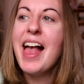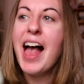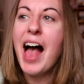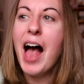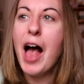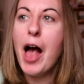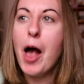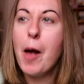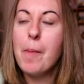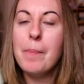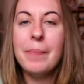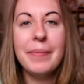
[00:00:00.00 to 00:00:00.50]

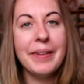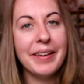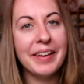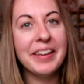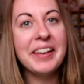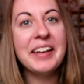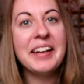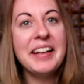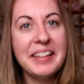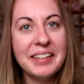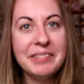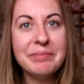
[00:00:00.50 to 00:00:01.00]
Um,
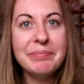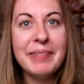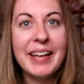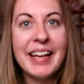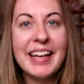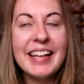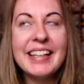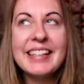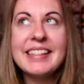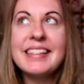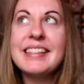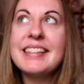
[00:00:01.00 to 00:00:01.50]
good little
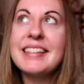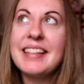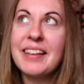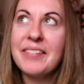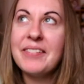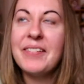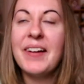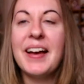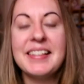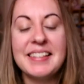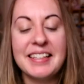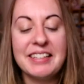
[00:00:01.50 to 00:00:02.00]
mix, so I'm
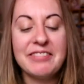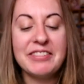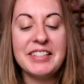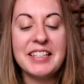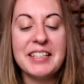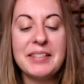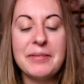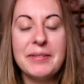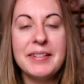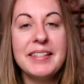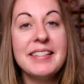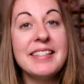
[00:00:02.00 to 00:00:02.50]
quite excited for
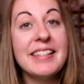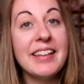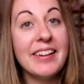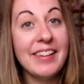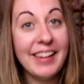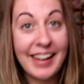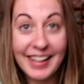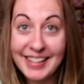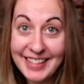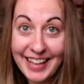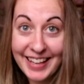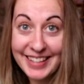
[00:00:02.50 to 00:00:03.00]
this one, so
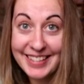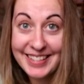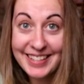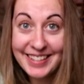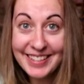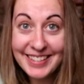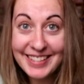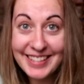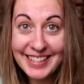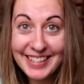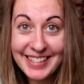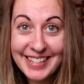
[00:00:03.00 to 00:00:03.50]
let's get
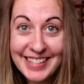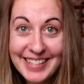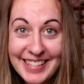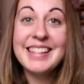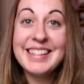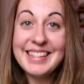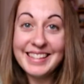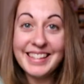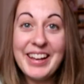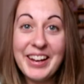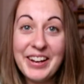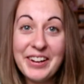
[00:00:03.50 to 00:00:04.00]
started.
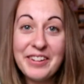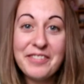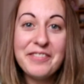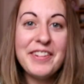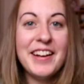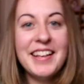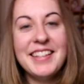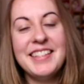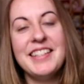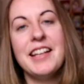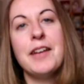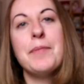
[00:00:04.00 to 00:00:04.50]
So
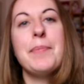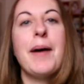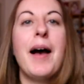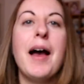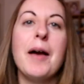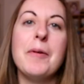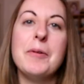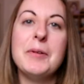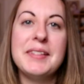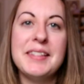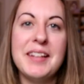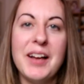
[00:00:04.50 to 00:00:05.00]
first up,
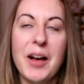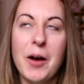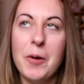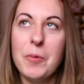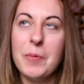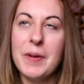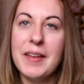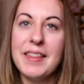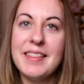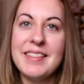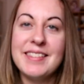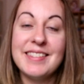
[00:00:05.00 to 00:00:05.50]
I will start
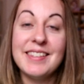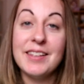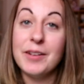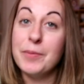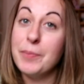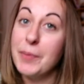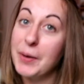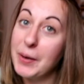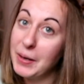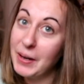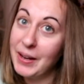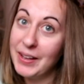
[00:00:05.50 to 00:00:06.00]
with some
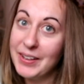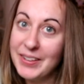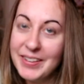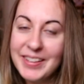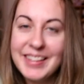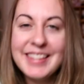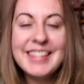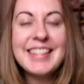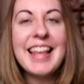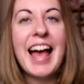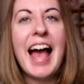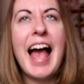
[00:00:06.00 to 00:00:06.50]

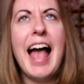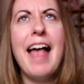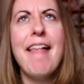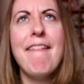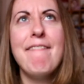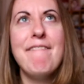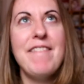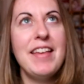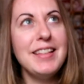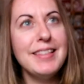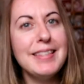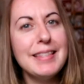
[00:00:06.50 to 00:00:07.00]
clothes
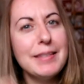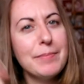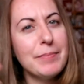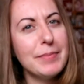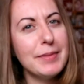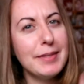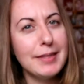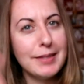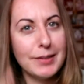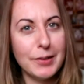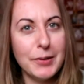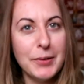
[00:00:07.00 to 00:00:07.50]
and then some
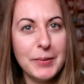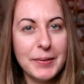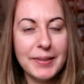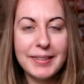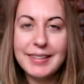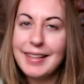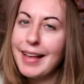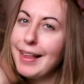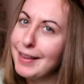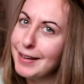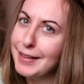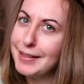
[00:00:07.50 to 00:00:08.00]
socks.
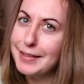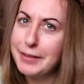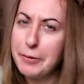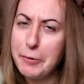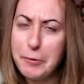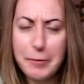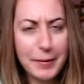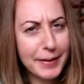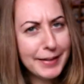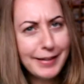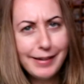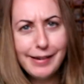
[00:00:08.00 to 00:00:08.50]
There's
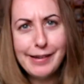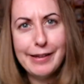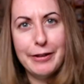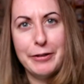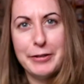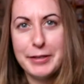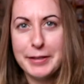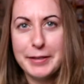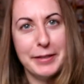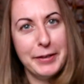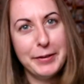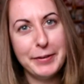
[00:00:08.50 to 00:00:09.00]
always clothes
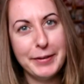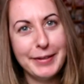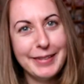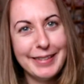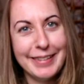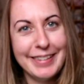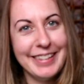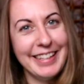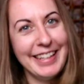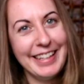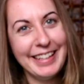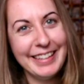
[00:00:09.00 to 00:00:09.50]
and socks
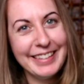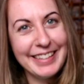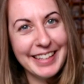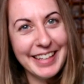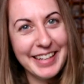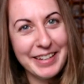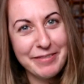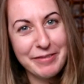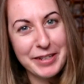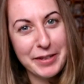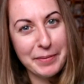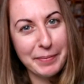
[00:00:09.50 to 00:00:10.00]
in these,
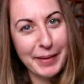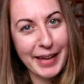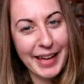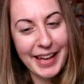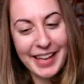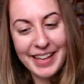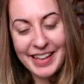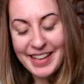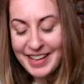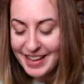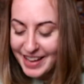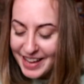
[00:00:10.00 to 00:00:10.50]
it would appear.
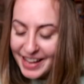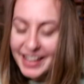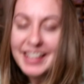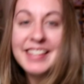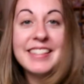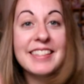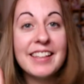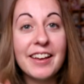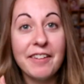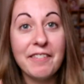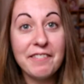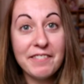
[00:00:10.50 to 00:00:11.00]

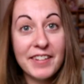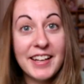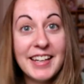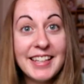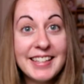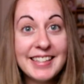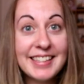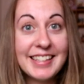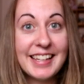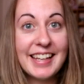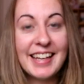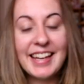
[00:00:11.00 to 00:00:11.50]
So
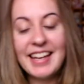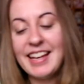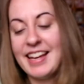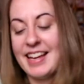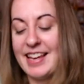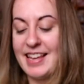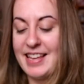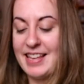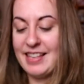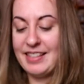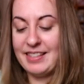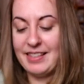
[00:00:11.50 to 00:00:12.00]
firstly
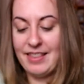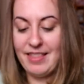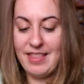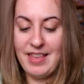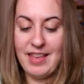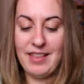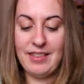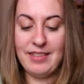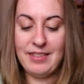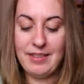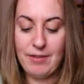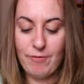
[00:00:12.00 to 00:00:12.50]
is
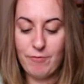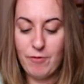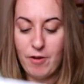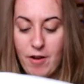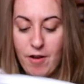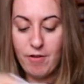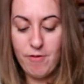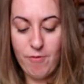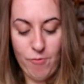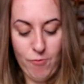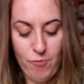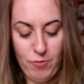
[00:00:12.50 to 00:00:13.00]
this
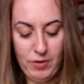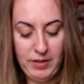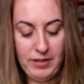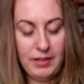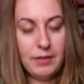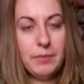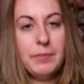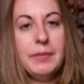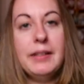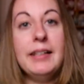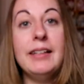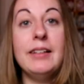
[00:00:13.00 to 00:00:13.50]
rather
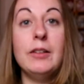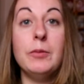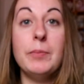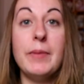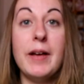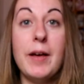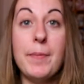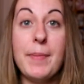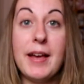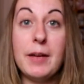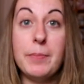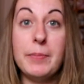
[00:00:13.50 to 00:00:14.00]
awesome Little
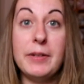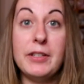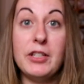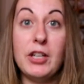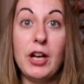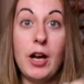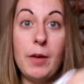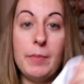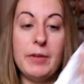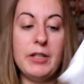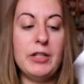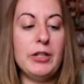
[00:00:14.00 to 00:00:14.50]
Mermaid
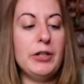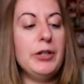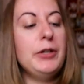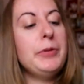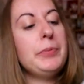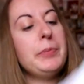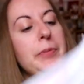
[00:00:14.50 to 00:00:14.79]
pyjama top.